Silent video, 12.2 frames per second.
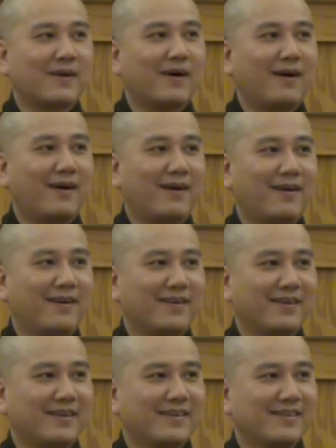hall,
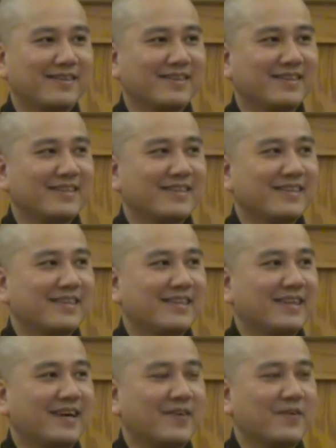
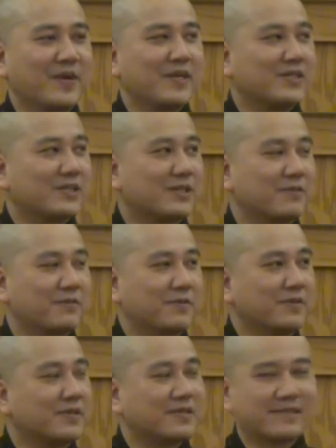arrange the
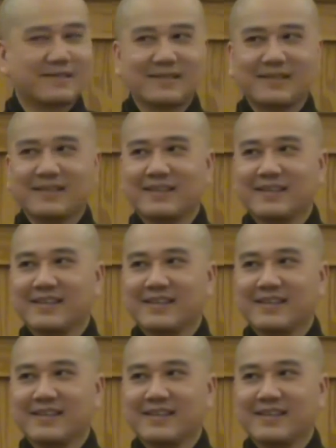fruits,